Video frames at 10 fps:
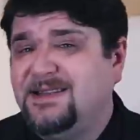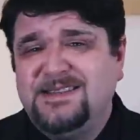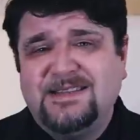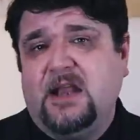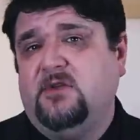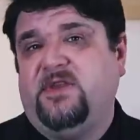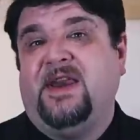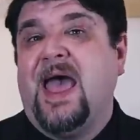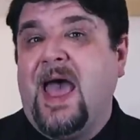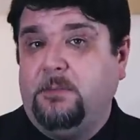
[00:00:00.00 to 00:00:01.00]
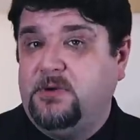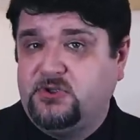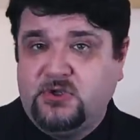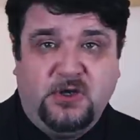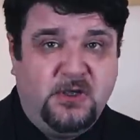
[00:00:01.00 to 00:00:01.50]
The design of an
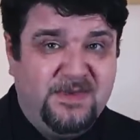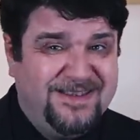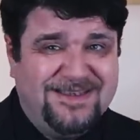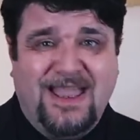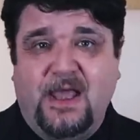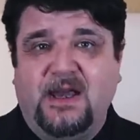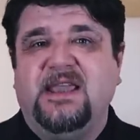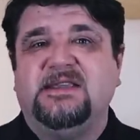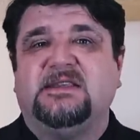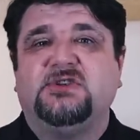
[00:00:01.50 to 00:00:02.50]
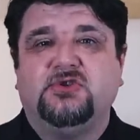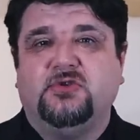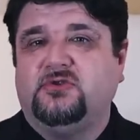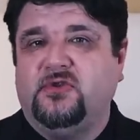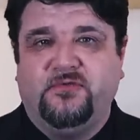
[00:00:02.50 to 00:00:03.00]
hypersonic missile is a
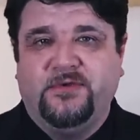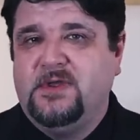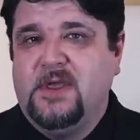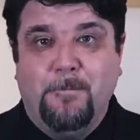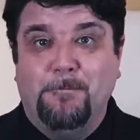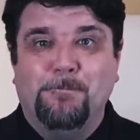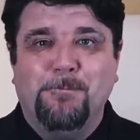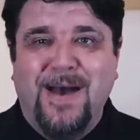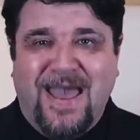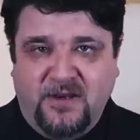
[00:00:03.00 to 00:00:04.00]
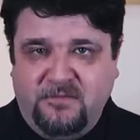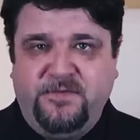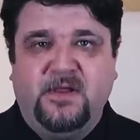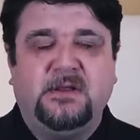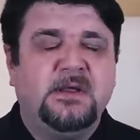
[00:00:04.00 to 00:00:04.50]
sort of
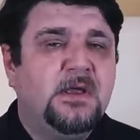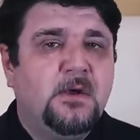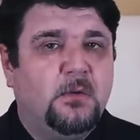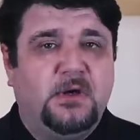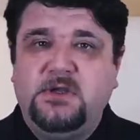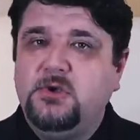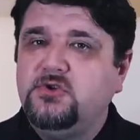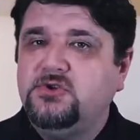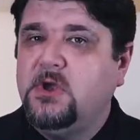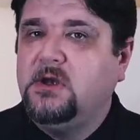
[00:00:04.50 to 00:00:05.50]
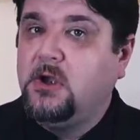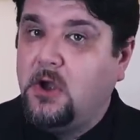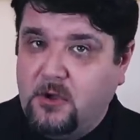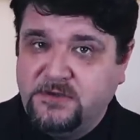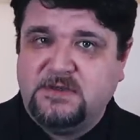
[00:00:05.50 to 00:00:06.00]
minefield where the usual
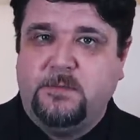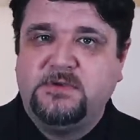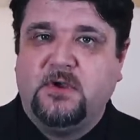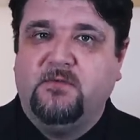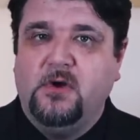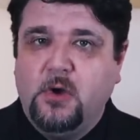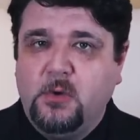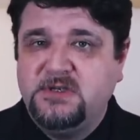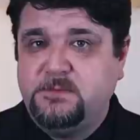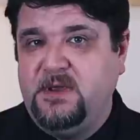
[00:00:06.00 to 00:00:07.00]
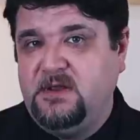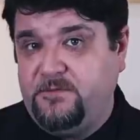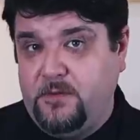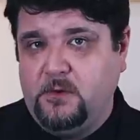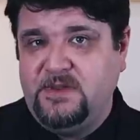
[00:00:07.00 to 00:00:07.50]
concepts of lower speed
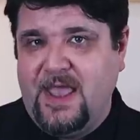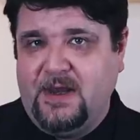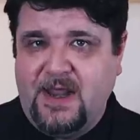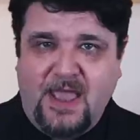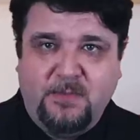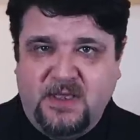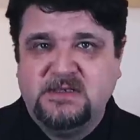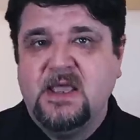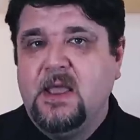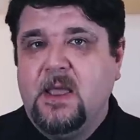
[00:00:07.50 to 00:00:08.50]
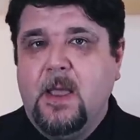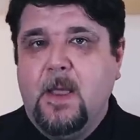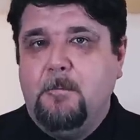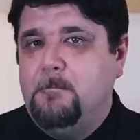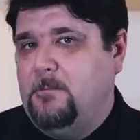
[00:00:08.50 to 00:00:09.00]
flow dynamics
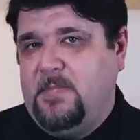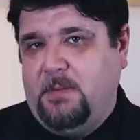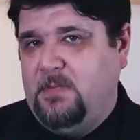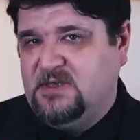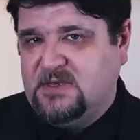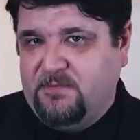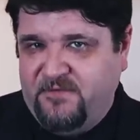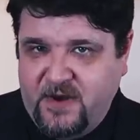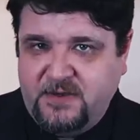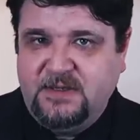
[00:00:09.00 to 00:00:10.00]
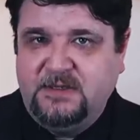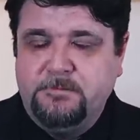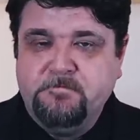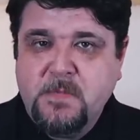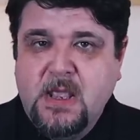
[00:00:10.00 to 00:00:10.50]
may be subverted,